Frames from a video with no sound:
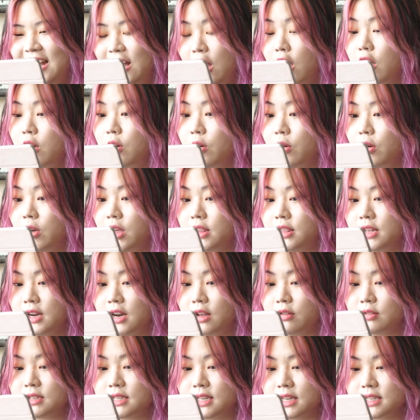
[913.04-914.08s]
Oh, and then
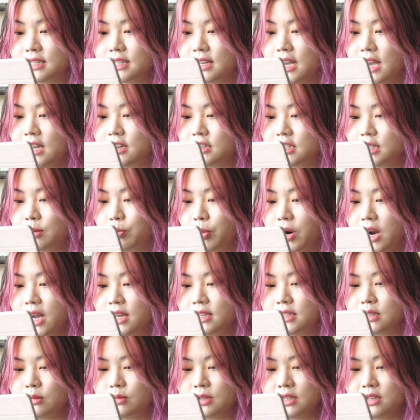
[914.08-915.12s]
I was like kind of
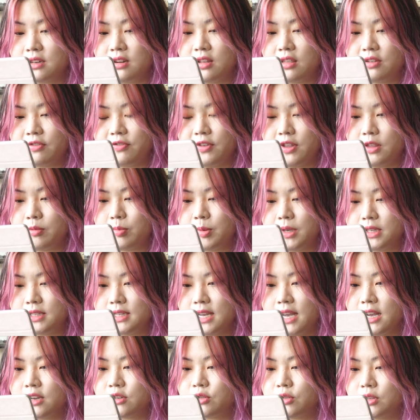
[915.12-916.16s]
surprised there was another feather piece
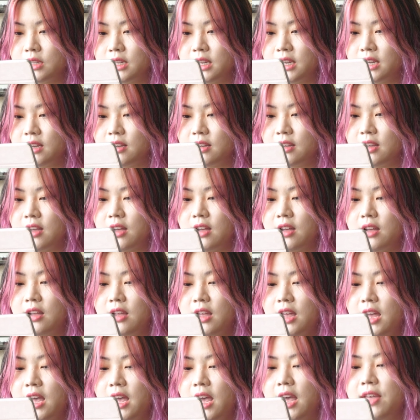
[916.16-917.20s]
actually.
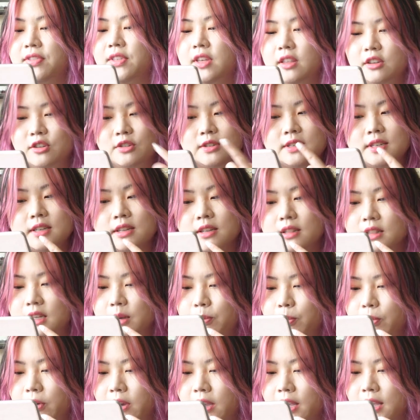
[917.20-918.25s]
And then you see the
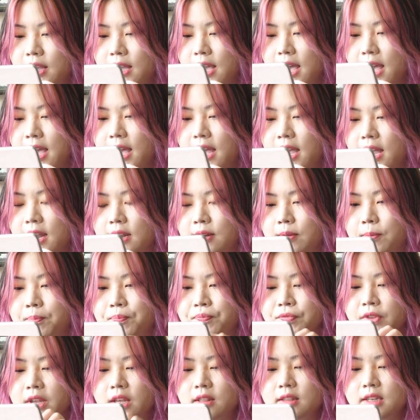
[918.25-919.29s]
lip ring again.
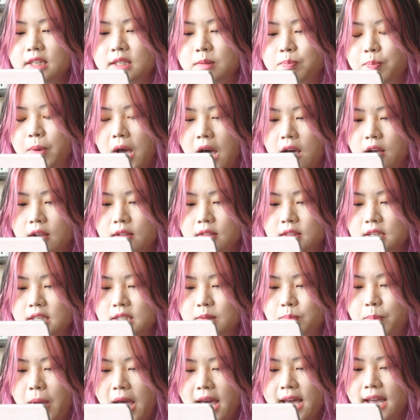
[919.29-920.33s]
These
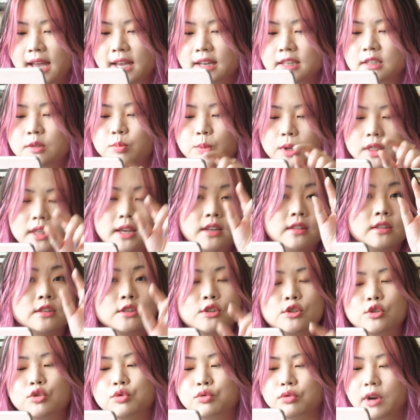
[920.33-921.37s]
bags with like the
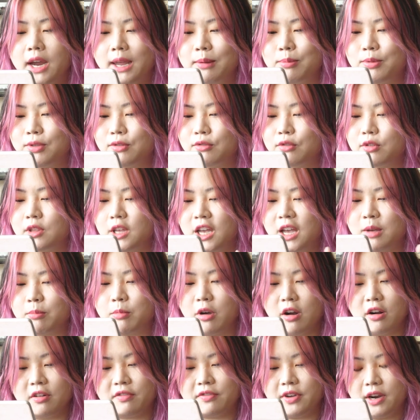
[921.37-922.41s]
stripe through them
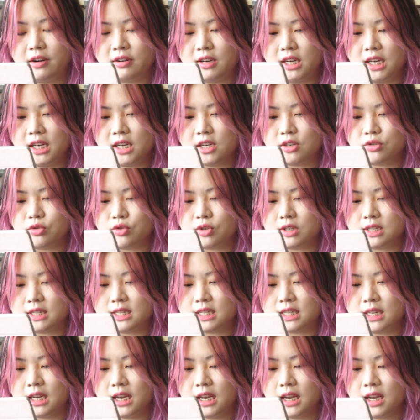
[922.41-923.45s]
are very
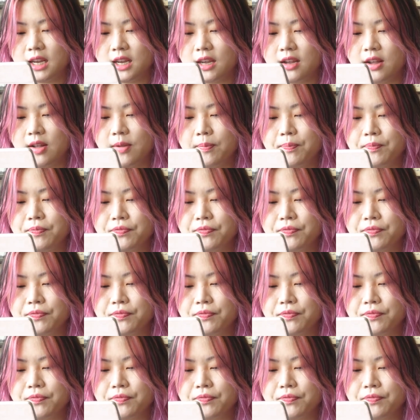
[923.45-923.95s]
interesting.